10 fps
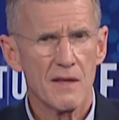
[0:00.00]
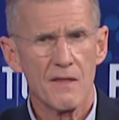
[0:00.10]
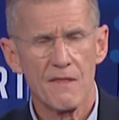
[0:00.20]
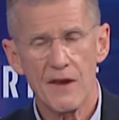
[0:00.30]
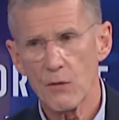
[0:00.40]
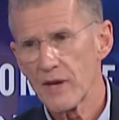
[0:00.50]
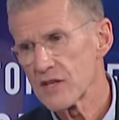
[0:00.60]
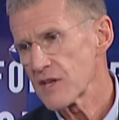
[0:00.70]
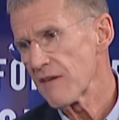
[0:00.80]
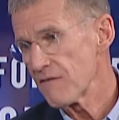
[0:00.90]
There
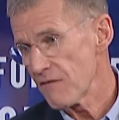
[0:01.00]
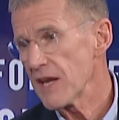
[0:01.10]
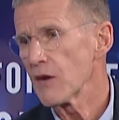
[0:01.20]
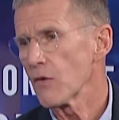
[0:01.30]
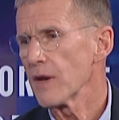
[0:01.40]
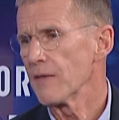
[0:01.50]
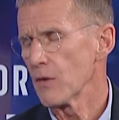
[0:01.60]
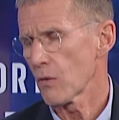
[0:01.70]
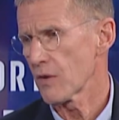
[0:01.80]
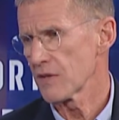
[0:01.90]
is a fear in
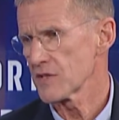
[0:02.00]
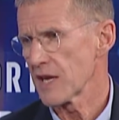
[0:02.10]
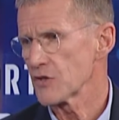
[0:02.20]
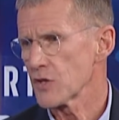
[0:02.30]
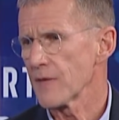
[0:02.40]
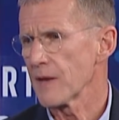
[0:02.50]
the organization